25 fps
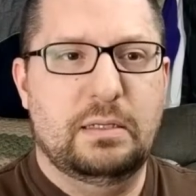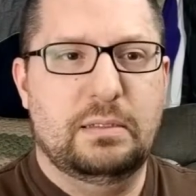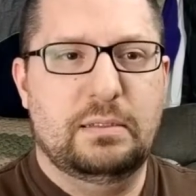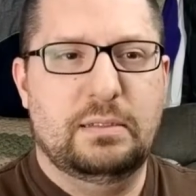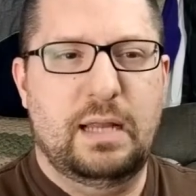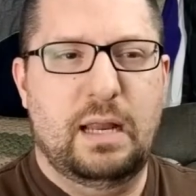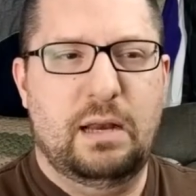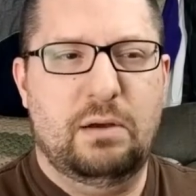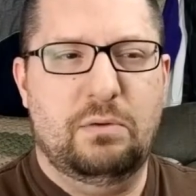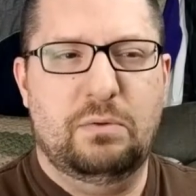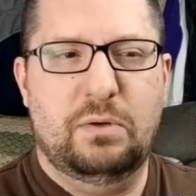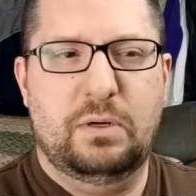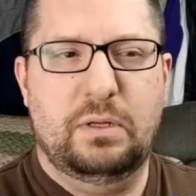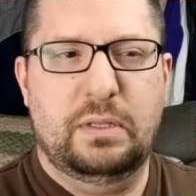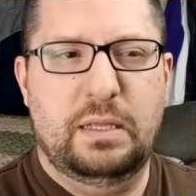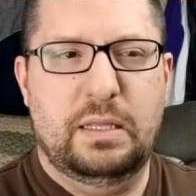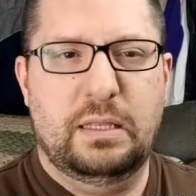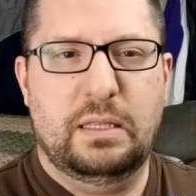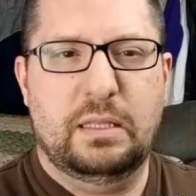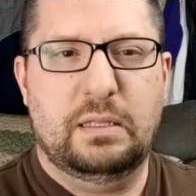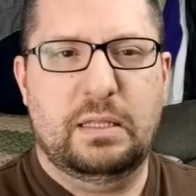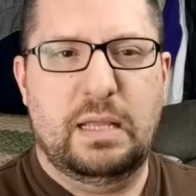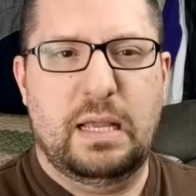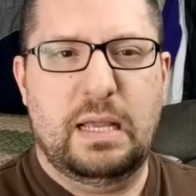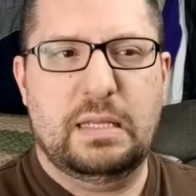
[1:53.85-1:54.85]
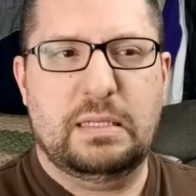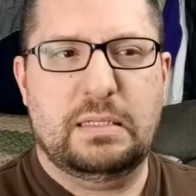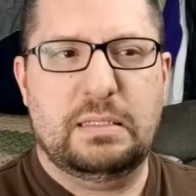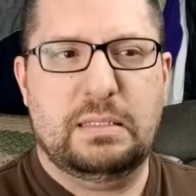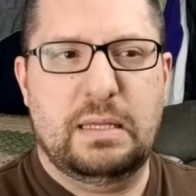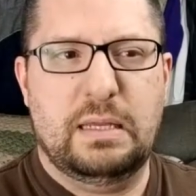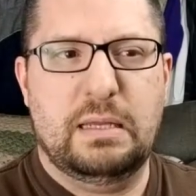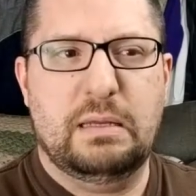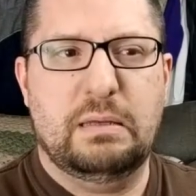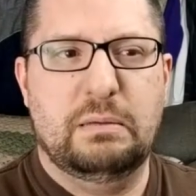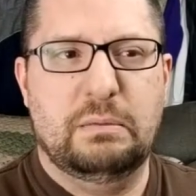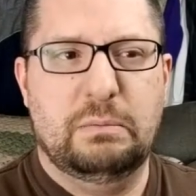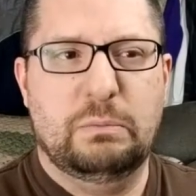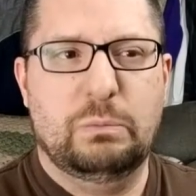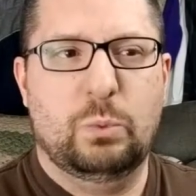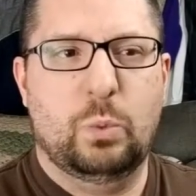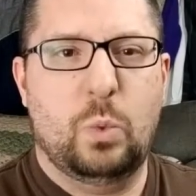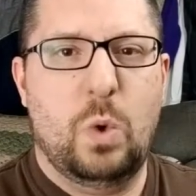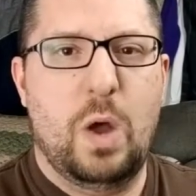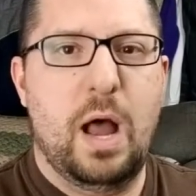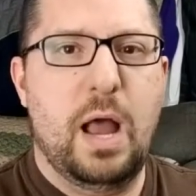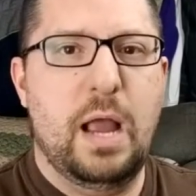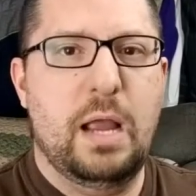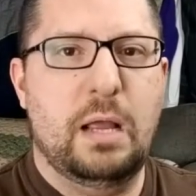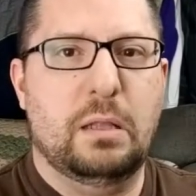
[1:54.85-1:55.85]
Not really in the last
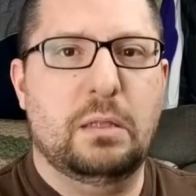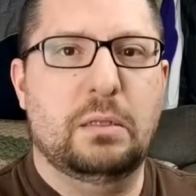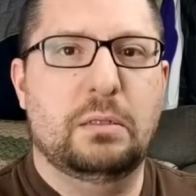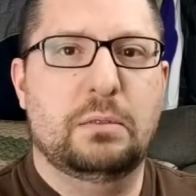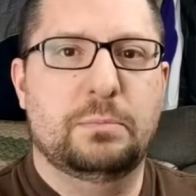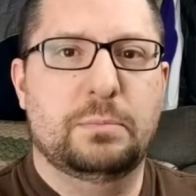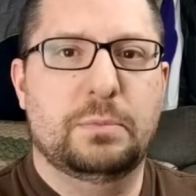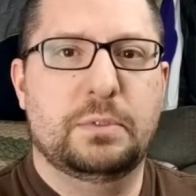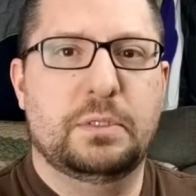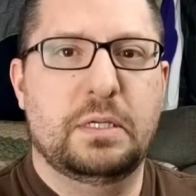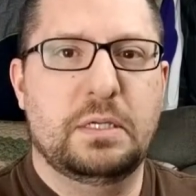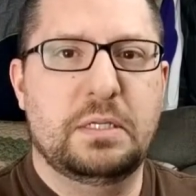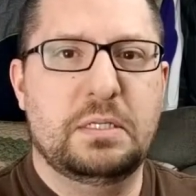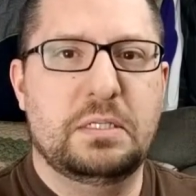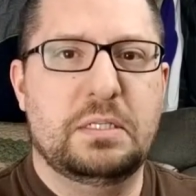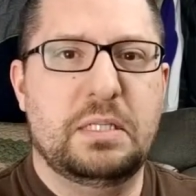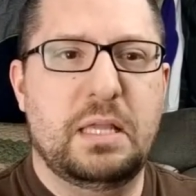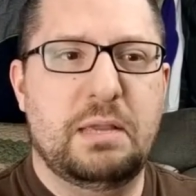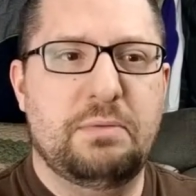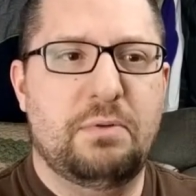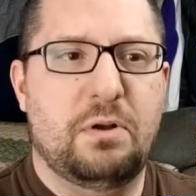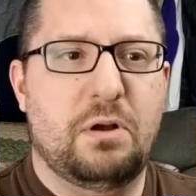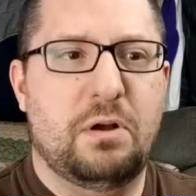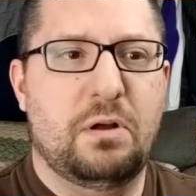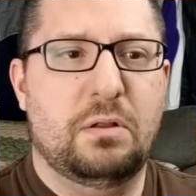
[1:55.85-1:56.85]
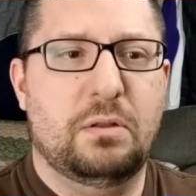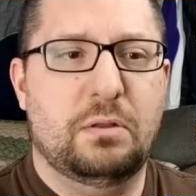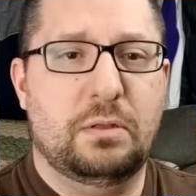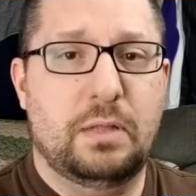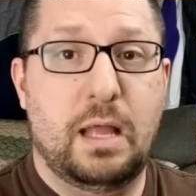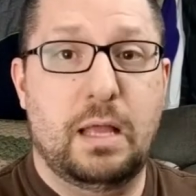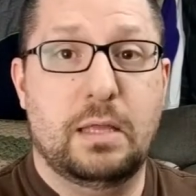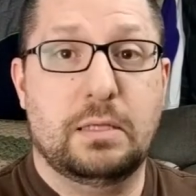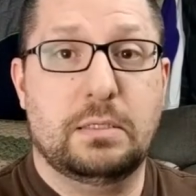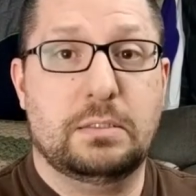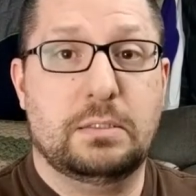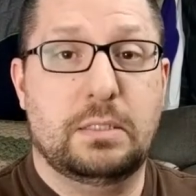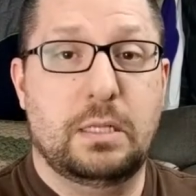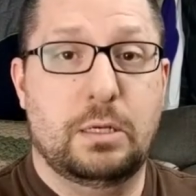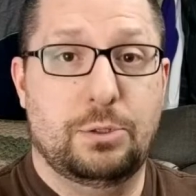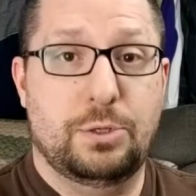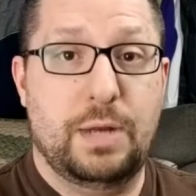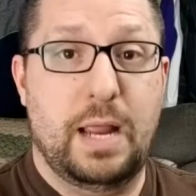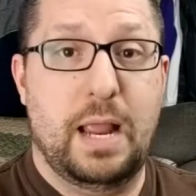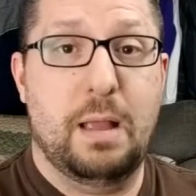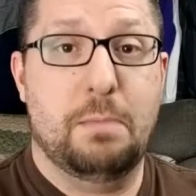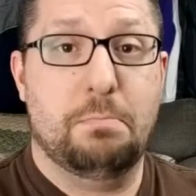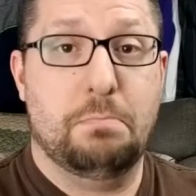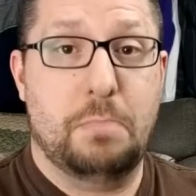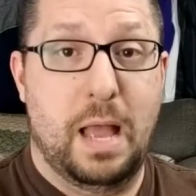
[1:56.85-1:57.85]
while because they've all lost their
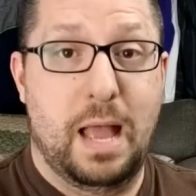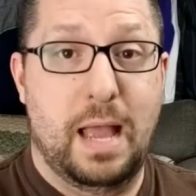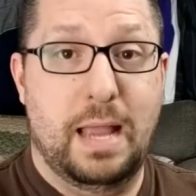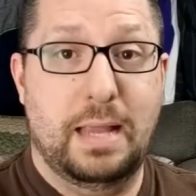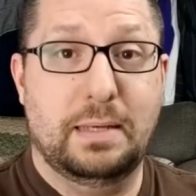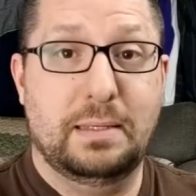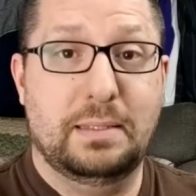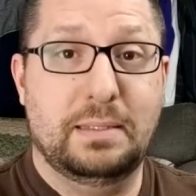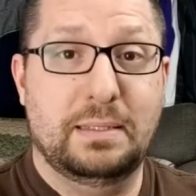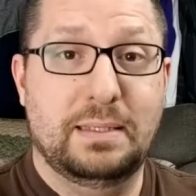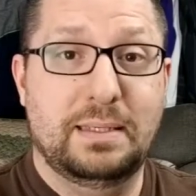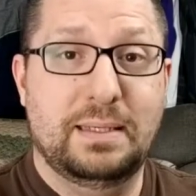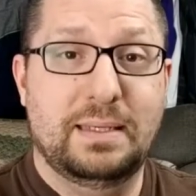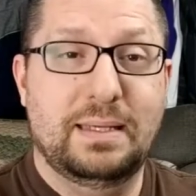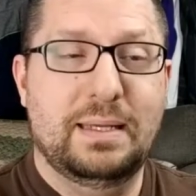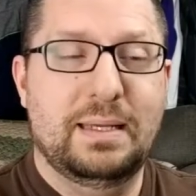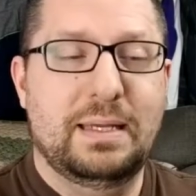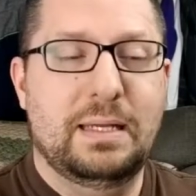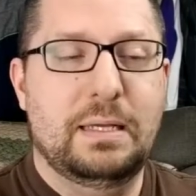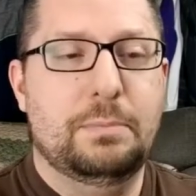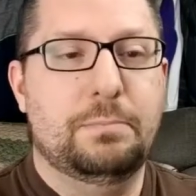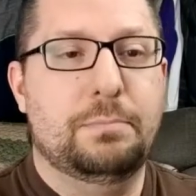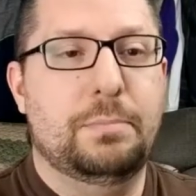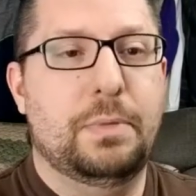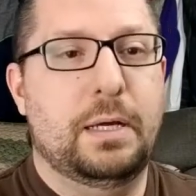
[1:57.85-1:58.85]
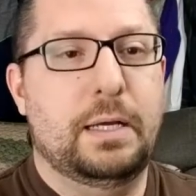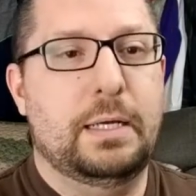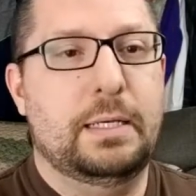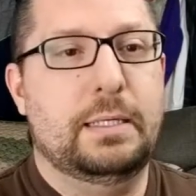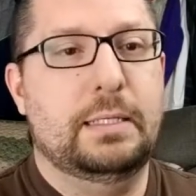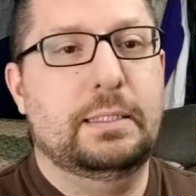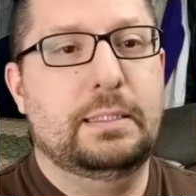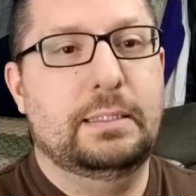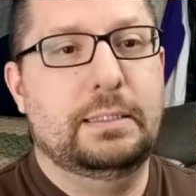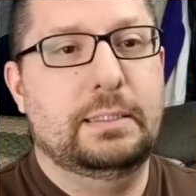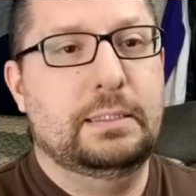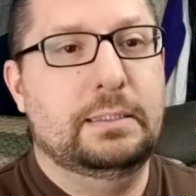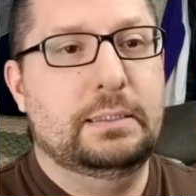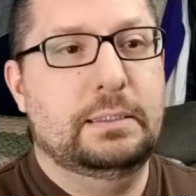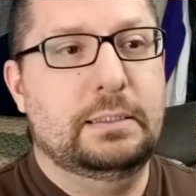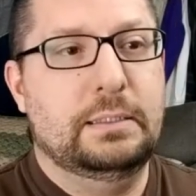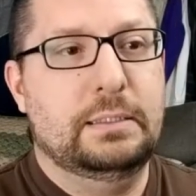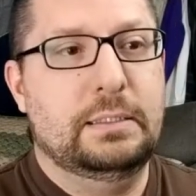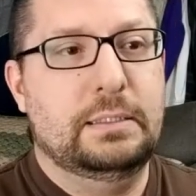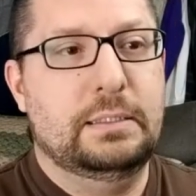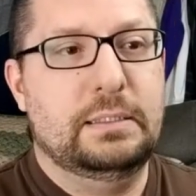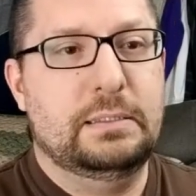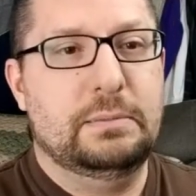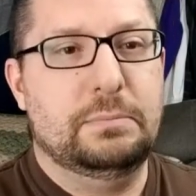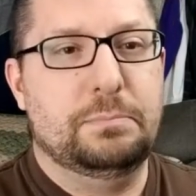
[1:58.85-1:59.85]
damn mind. But
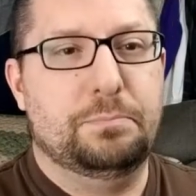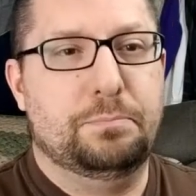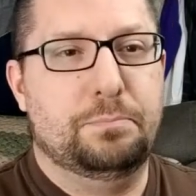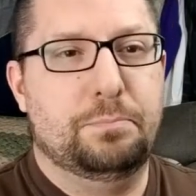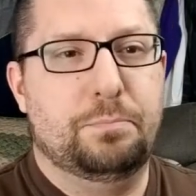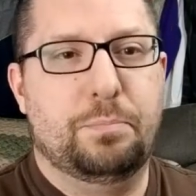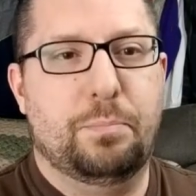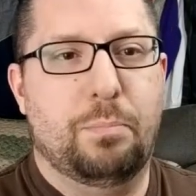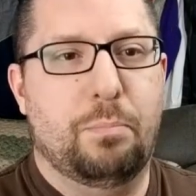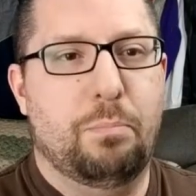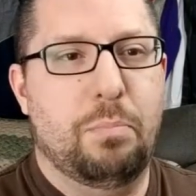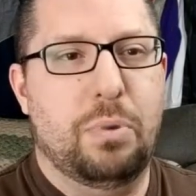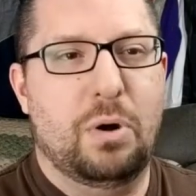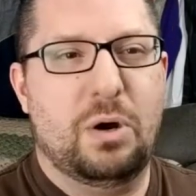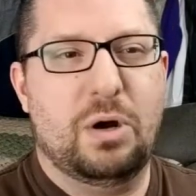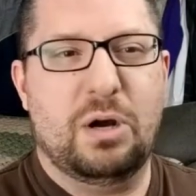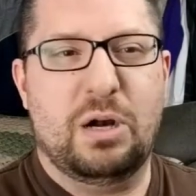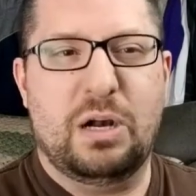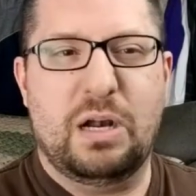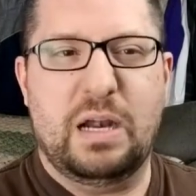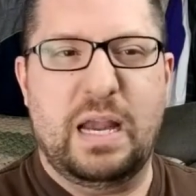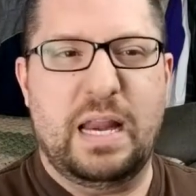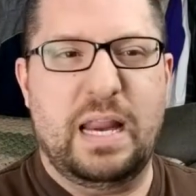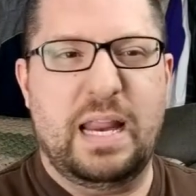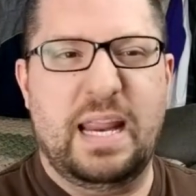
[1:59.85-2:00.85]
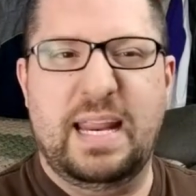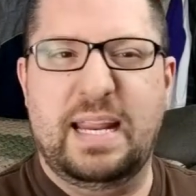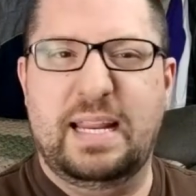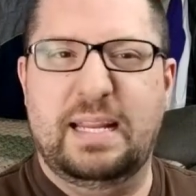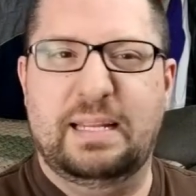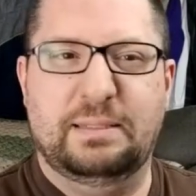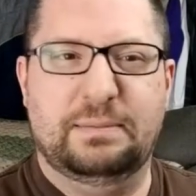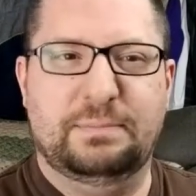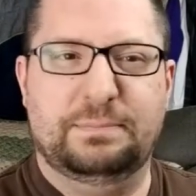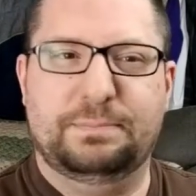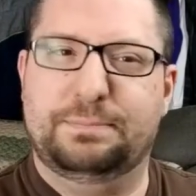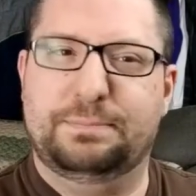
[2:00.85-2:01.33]
Bernie.